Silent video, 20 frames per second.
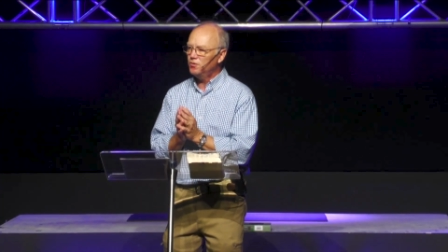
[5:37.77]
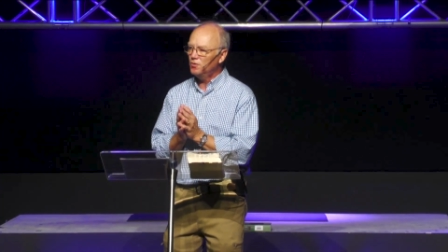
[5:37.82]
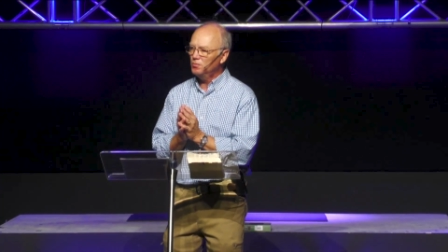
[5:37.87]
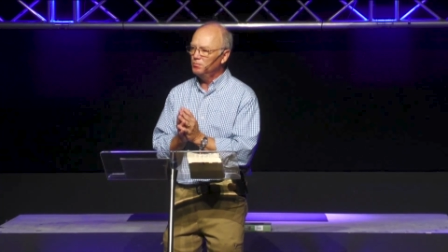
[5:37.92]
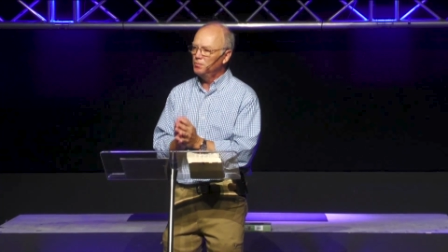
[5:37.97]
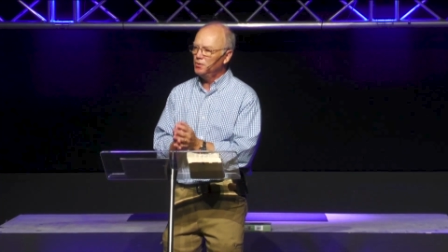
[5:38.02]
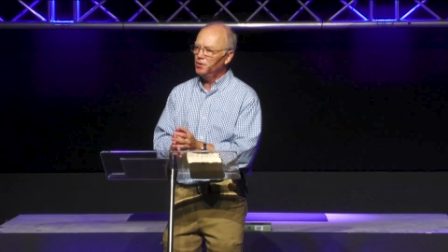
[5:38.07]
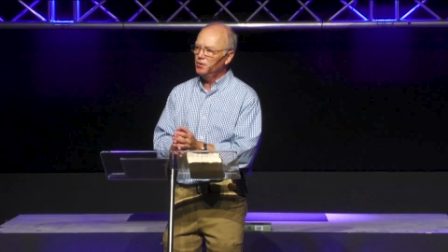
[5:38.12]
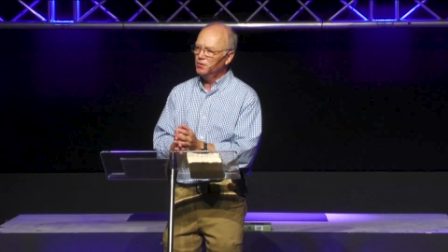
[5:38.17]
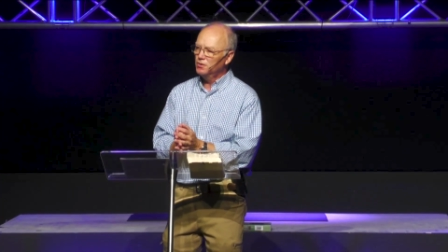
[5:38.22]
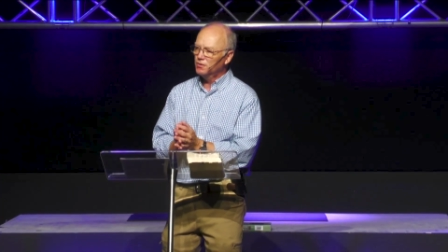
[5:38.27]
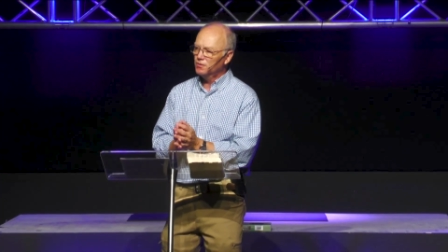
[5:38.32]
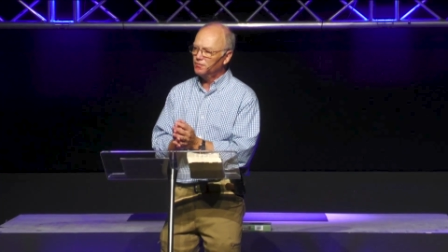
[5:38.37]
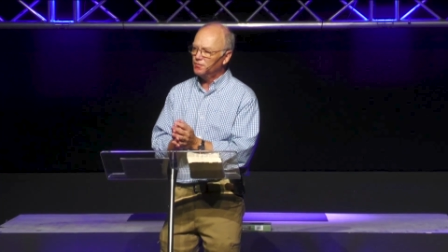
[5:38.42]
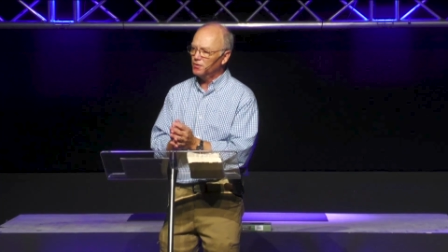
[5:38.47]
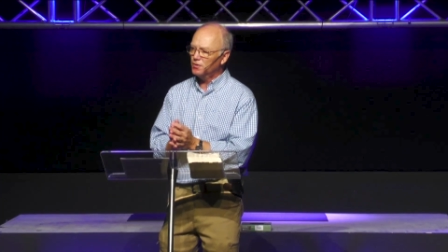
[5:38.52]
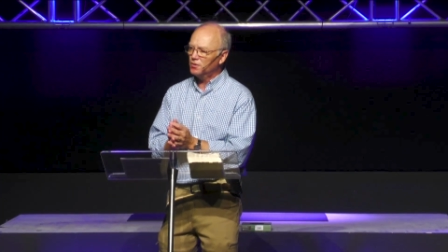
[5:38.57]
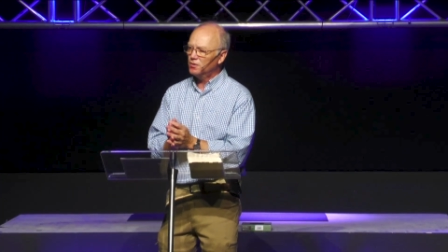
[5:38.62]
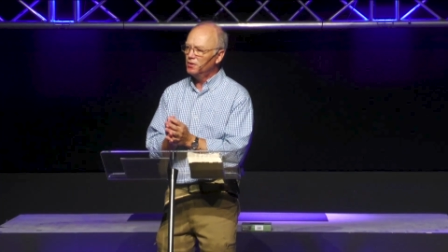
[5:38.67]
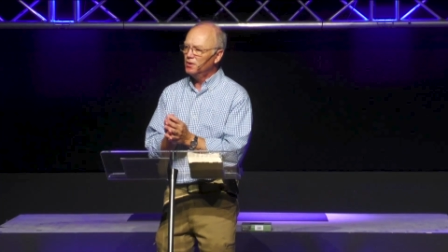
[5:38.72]

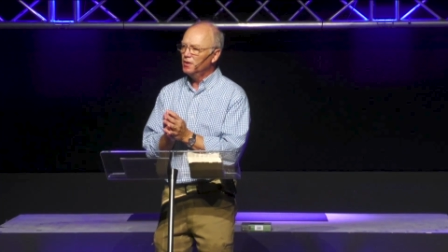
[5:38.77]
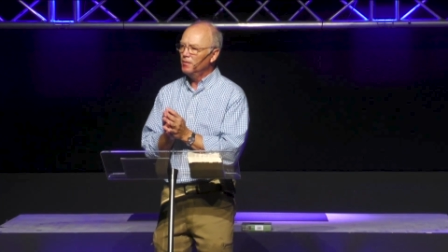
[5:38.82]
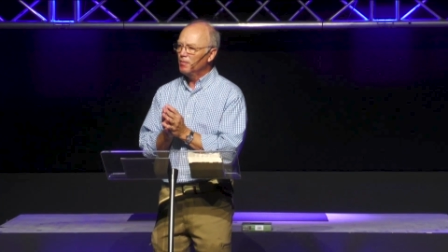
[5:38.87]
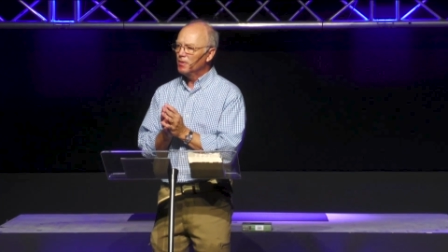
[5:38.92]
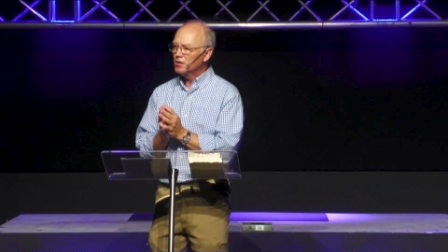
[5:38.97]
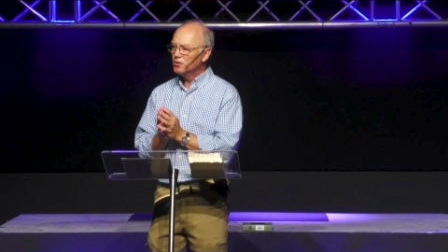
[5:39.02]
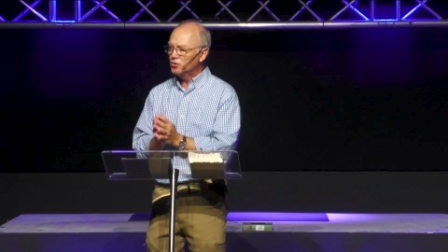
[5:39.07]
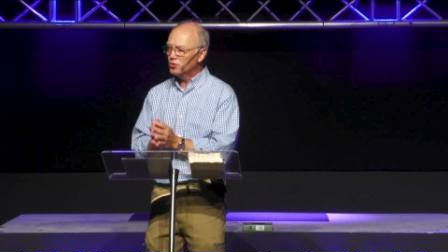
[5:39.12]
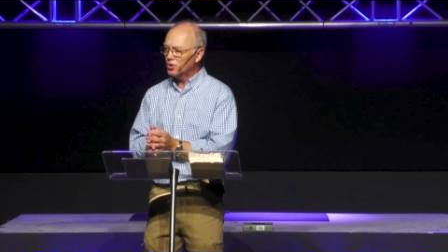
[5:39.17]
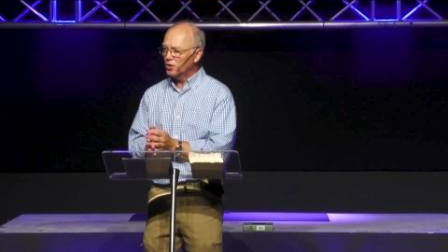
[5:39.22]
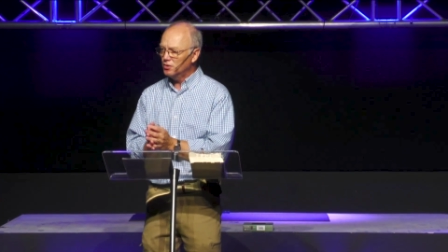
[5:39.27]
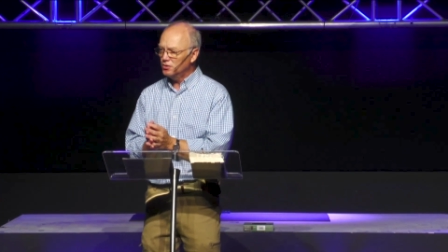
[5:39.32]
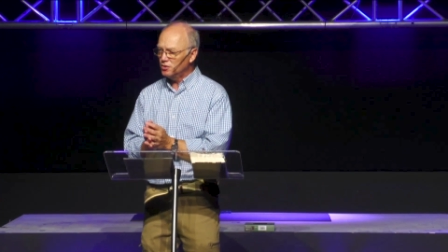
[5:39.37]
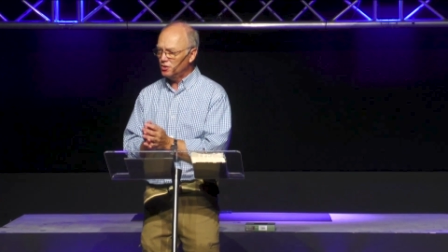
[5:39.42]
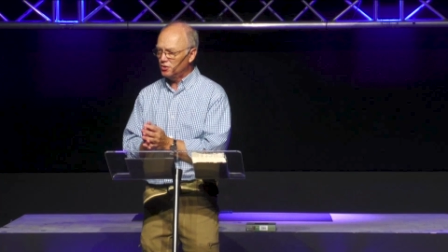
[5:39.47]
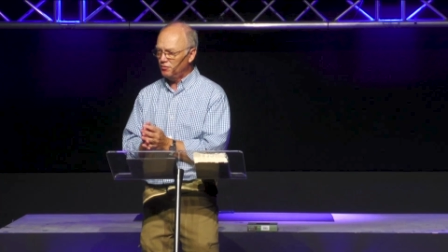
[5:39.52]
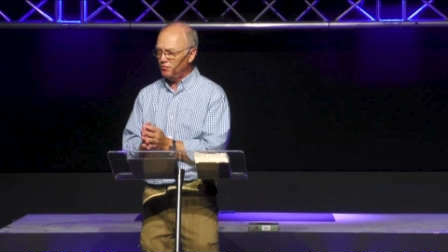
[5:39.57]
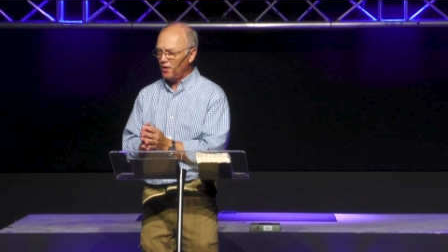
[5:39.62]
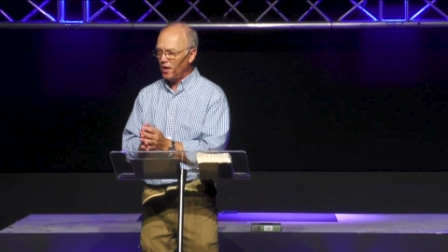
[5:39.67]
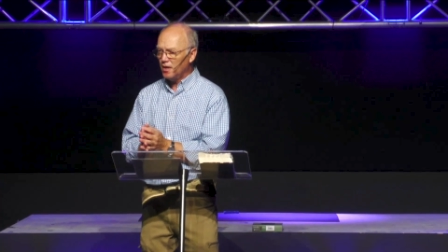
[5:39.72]
beautiful church
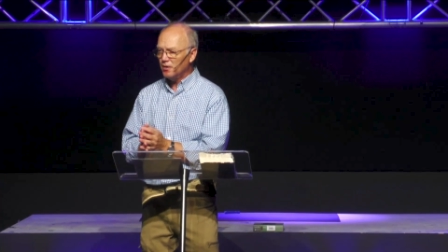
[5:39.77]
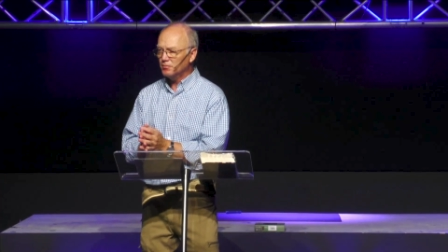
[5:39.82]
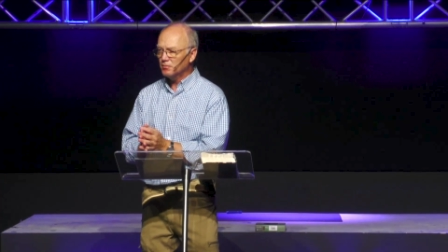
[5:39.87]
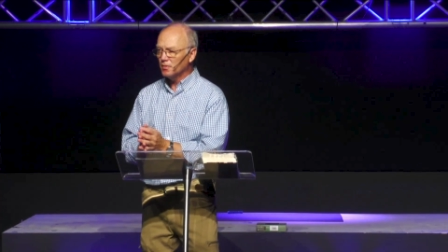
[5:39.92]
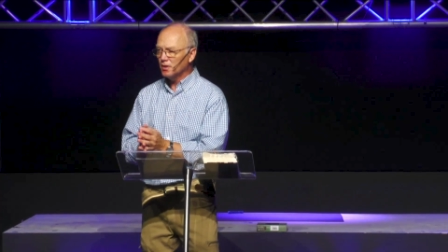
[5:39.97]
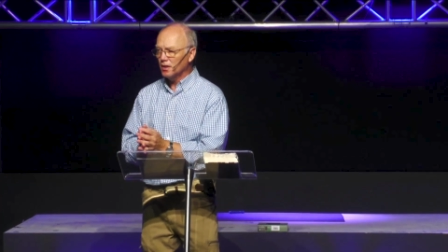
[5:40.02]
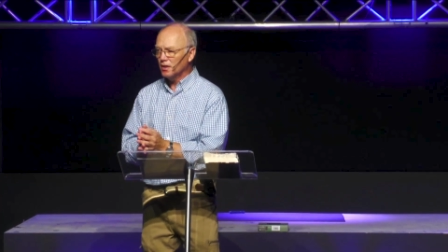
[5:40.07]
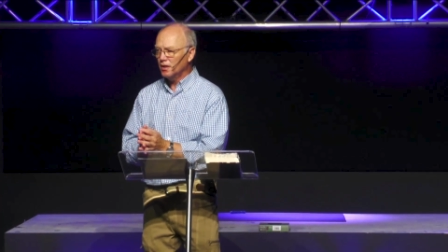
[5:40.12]
family.